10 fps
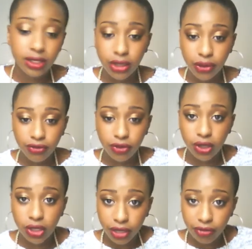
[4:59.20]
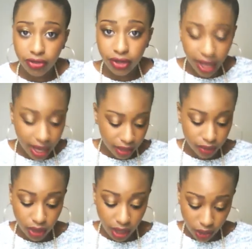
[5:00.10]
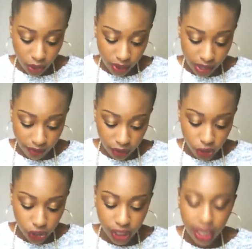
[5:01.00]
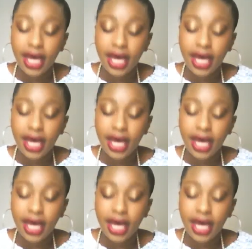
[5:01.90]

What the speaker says: So if you're looking for that, go and have a look.